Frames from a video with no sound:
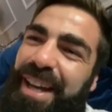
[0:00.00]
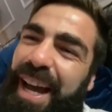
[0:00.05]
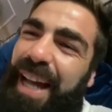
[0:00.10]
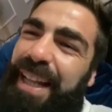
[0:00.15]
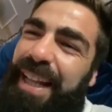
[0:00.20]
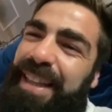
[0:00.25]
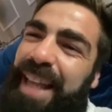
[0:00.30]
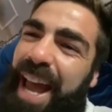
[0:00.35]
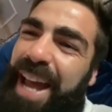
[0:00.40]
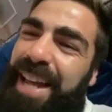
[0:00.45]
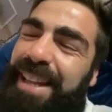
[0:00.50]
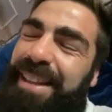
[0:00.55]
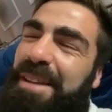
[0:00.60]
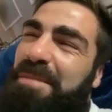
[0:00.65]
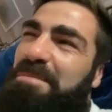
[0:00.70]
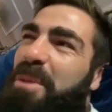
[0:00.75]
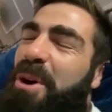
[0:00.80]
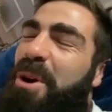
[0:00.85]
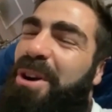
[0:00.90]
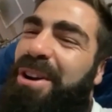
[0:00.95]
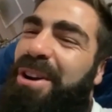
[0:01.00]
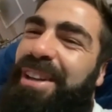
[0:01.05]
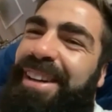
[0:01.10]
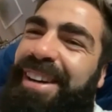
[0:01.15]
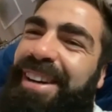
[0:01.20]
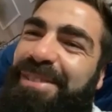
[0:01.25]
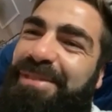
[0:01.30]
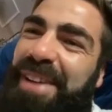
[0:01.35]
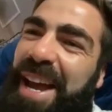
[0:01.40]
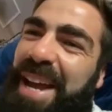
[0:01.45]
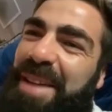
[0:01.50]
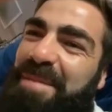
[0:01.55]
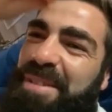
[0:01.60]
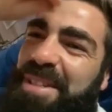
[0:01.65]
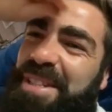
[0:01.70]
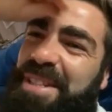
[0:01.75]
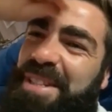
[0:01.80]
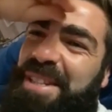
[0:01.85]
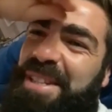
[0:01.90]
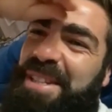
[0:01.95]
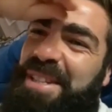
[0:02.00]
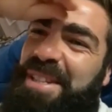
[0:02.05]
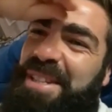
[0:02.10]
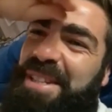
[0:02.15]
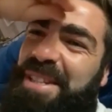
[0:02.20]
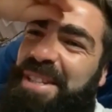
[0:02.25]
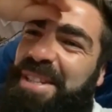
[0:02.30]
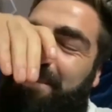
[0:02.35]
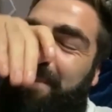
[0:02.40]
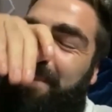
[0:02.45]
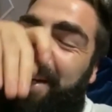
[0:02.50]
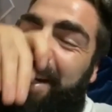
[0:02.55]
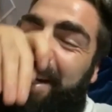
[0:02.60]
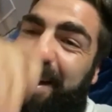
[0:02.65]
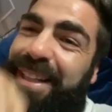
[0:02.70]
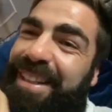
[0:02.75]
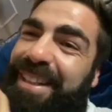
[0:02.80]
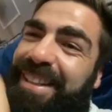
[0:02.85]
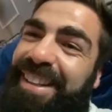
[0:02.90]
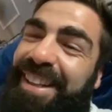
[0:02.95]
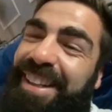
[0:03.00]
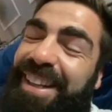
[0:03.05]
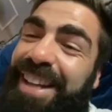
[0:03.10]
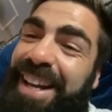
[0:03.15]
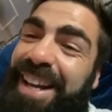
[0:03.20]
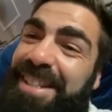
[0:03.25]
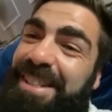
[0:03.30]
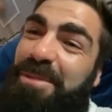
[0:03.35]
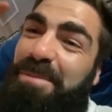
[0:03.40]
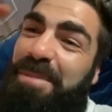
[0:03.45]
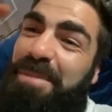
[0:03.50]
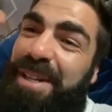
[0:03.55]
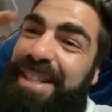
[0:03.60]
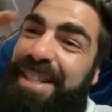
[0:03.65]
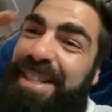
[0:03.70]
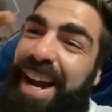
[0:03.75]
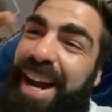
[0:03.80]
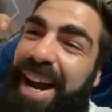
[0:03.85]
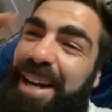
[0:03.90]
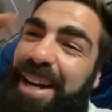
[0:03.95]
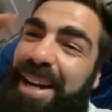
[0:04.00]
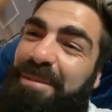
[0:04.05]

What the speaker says: And then the more he got famous, the more he got bleeding like that superstar,